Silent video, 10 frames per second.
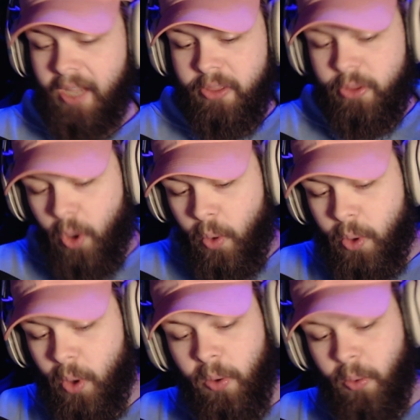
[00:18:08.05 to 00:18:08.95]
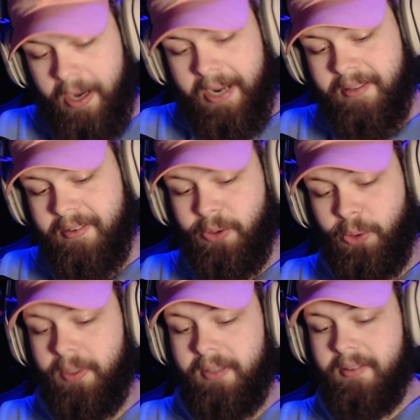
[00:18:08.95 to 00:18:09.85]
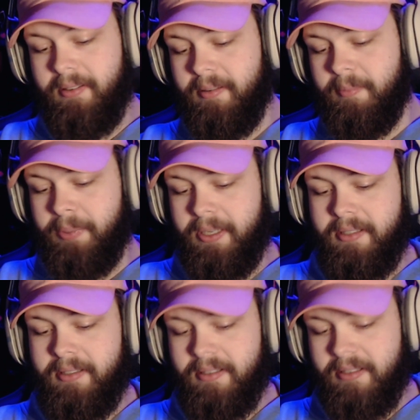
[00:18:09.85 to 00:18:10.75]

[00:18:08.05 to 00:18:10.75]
I don't know a way to do it, but